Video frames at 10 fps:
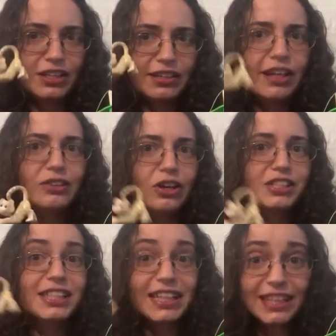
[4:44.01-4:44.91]
It got
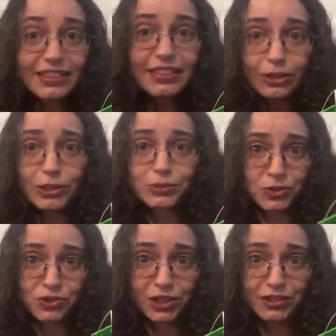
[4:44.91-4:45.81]
lost in the
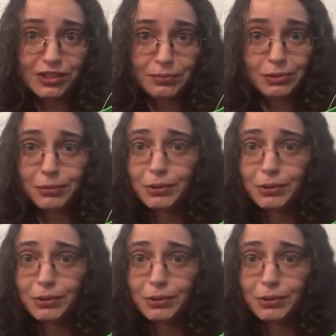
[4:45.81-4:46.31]
Christmas tree at some point.